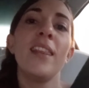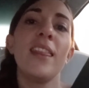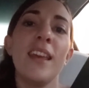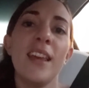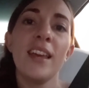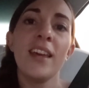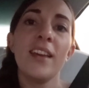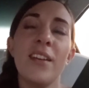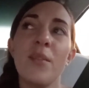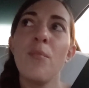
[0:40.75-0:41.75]
the
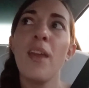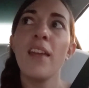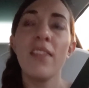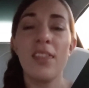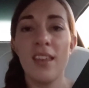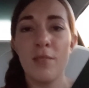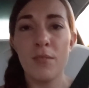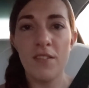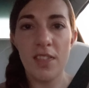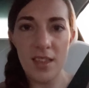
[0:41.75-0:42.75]
main theme
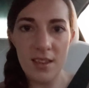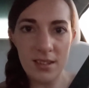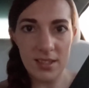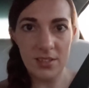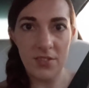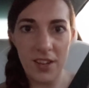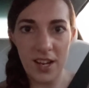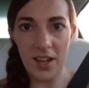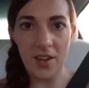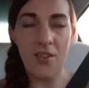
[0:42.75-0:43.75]
of this
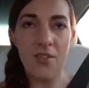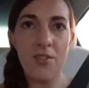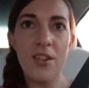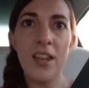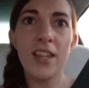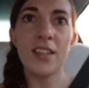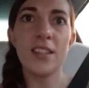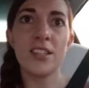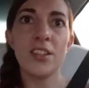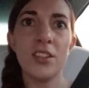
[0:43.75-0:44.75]
video
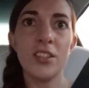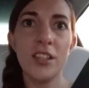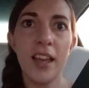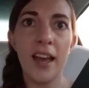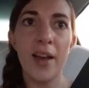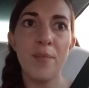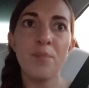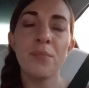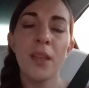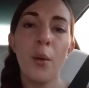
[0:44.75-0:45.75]
is to look at
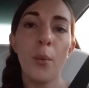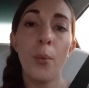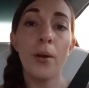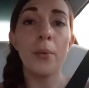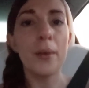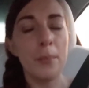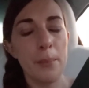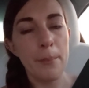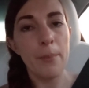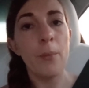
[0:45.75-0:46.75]
what are we
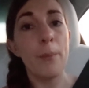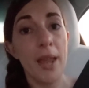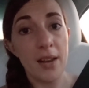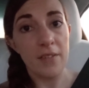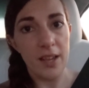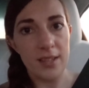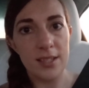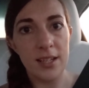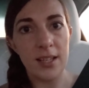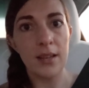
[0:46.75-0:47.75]

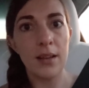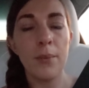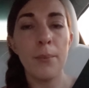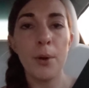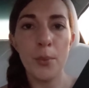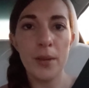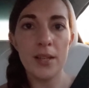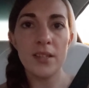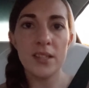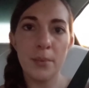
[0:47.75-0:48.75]
manifesting
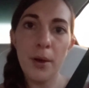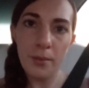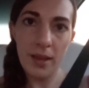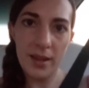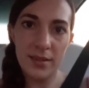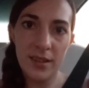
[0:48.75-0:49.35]
moment to moment.